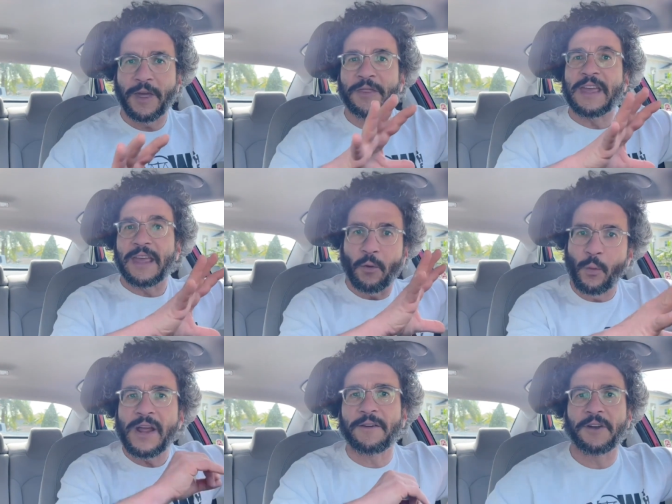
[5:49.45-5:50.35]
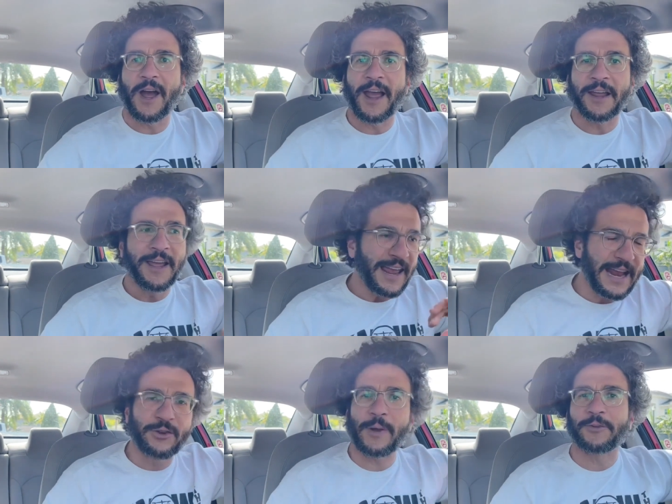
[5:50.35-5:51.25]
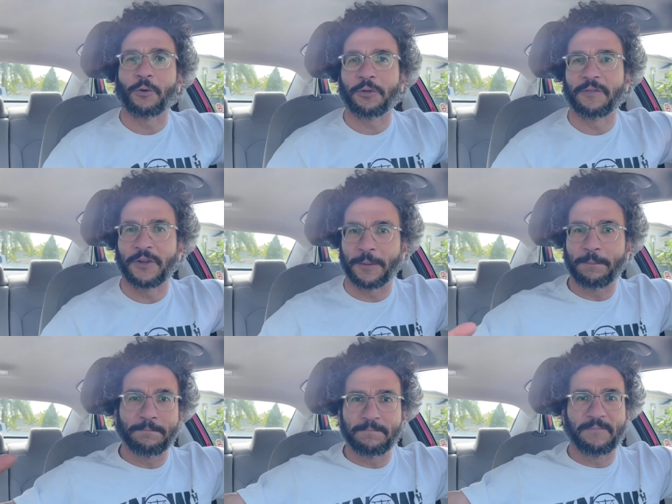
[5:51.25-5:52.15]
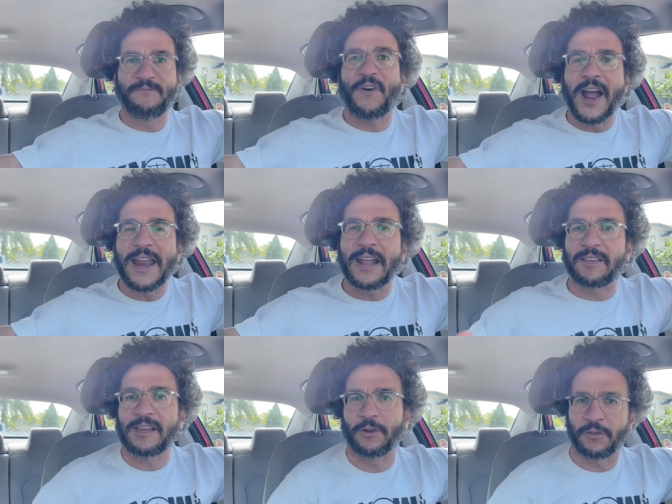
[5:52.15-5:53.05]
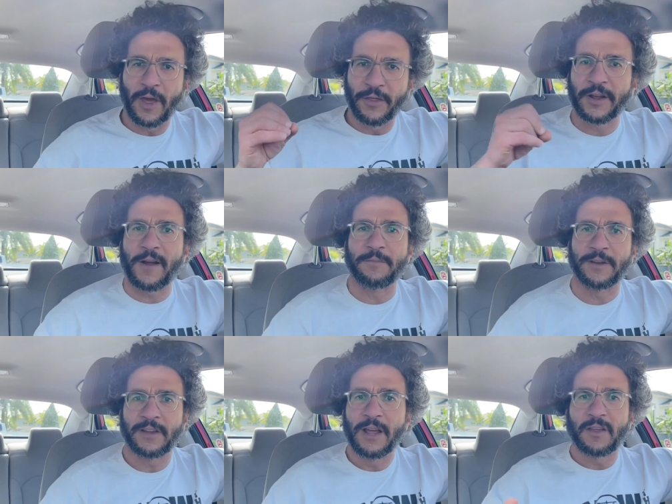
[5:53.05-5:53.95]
the wink of an eye, indirect orders of their financiers, the government,